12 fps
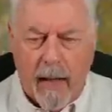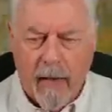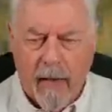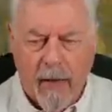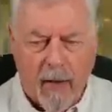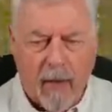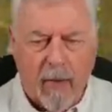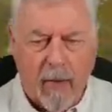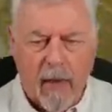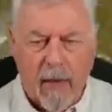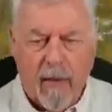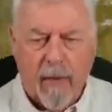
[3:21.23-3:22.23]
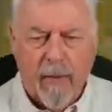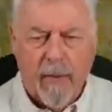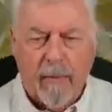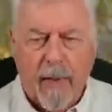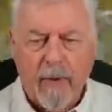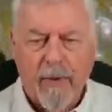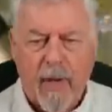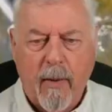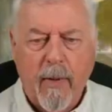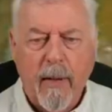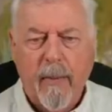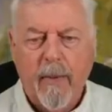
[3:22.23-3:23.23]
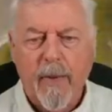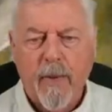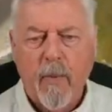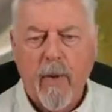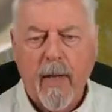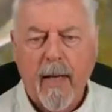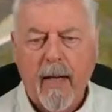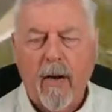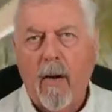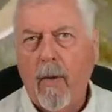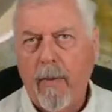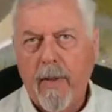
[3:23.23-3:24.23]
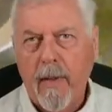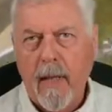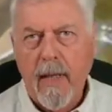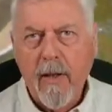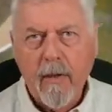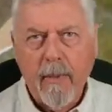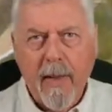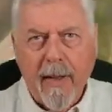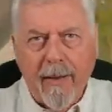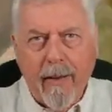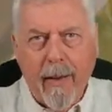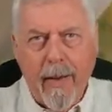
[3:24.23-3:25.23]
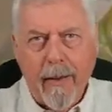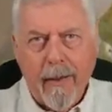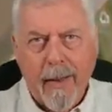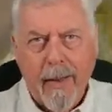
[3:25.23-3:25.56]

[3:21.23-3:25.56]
So you know, the brown trout weimer was working along with the intermediate line,